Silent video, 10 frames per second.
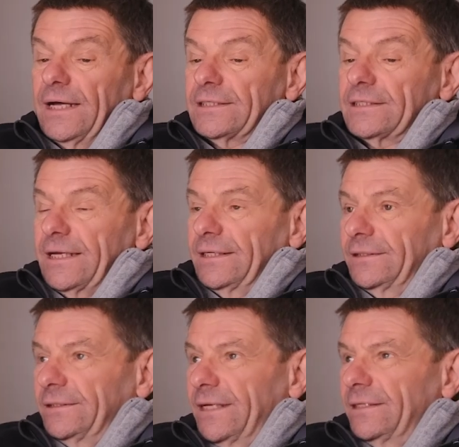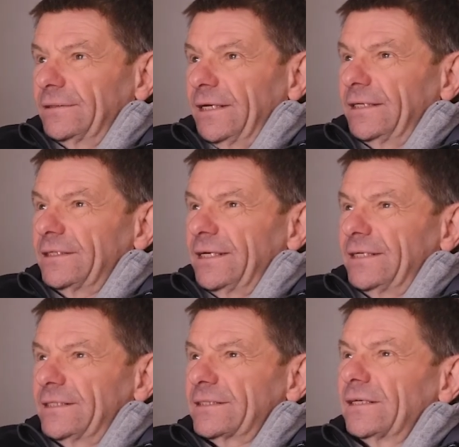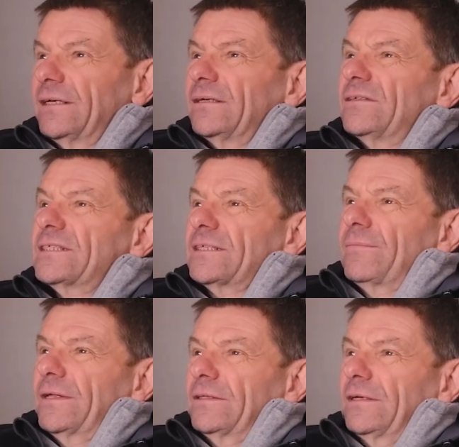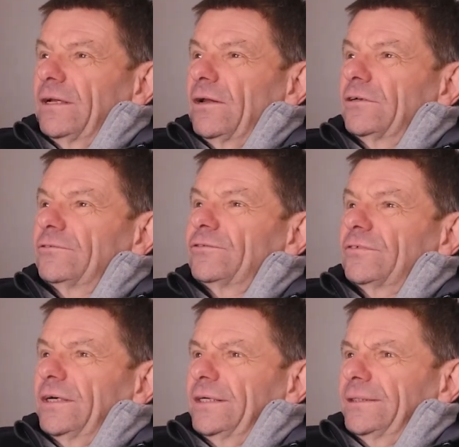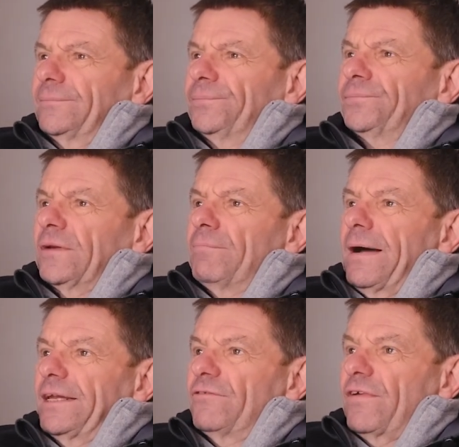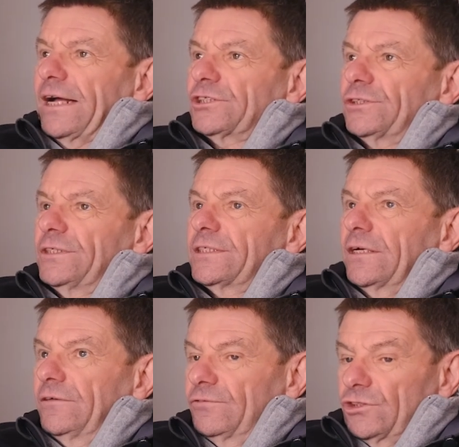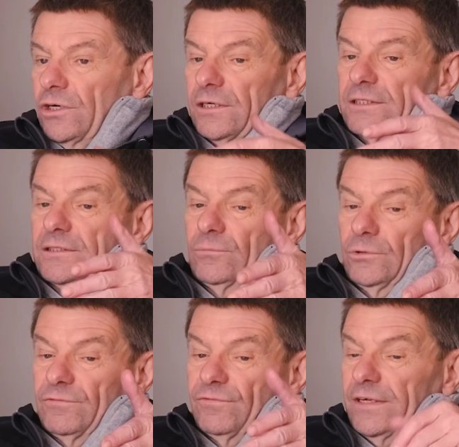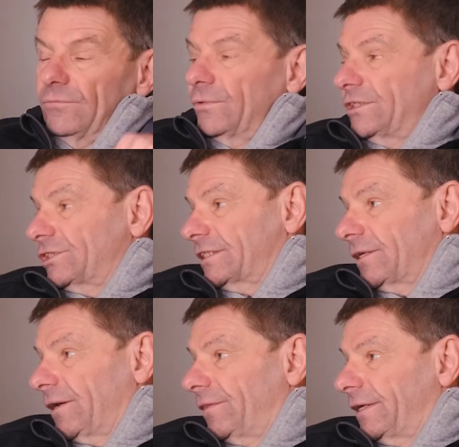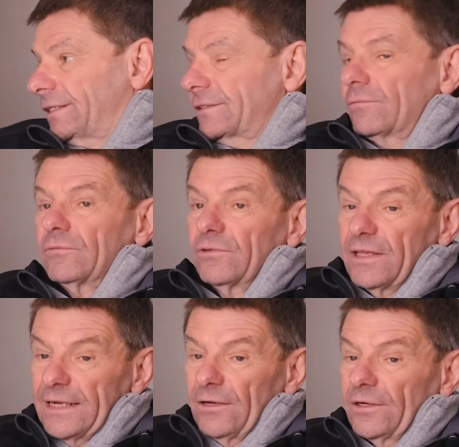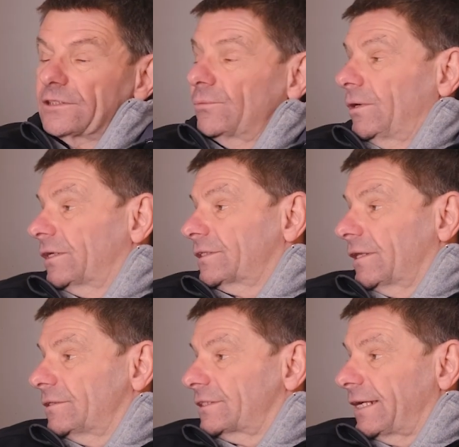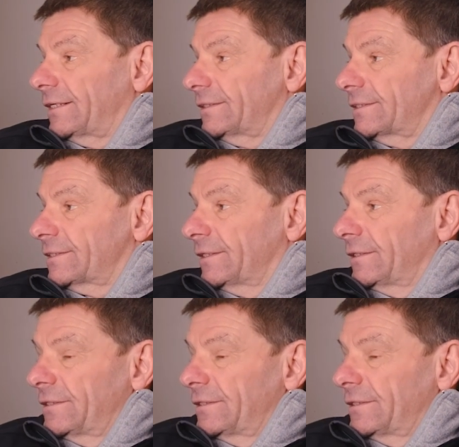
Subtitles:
that standard, then it is something that a lot of manufacturers of trucks that would fit winches like this, they like to work to those standards.